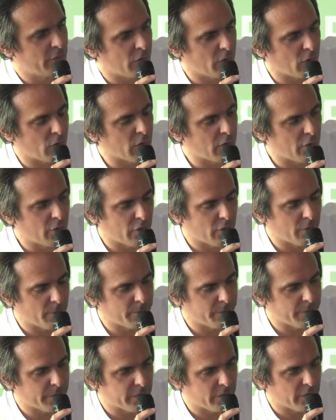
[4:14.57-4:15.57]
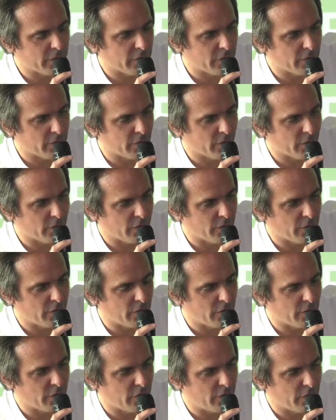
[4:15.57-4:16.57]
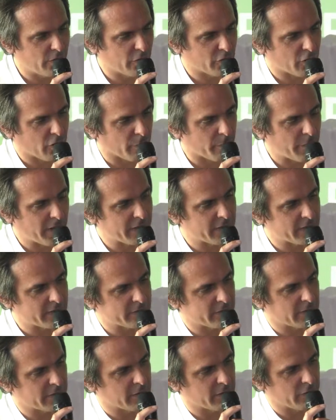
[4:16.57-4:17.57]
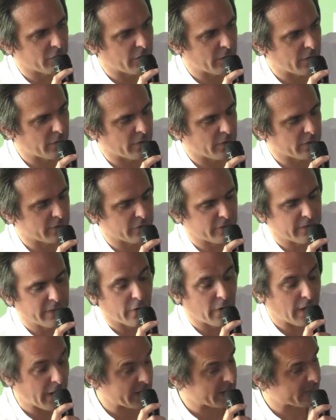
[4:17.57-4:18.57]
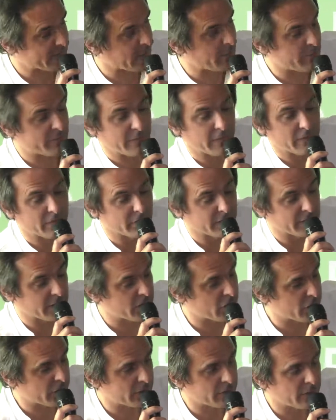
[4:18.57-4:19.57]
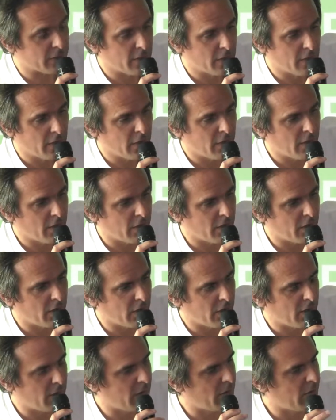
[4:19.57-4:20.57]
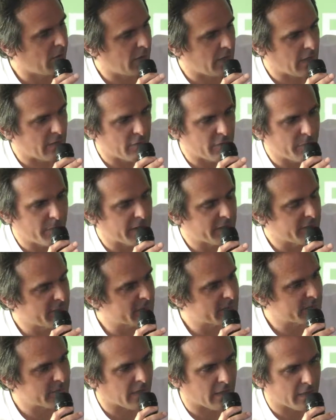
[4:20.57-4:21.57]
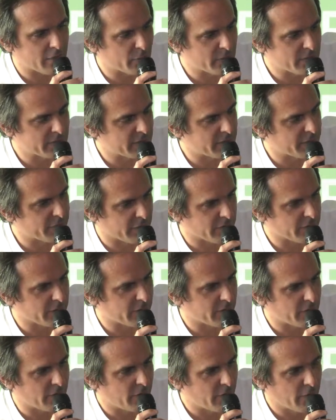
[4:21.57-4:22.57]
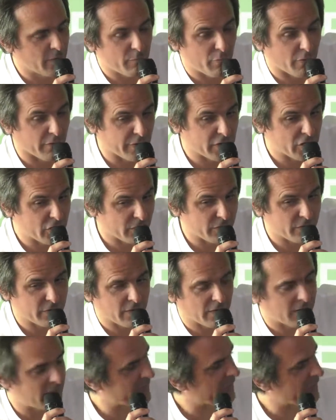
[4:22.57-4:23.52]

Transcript: all the companies in the ISM, the association, everybody starts with different profession,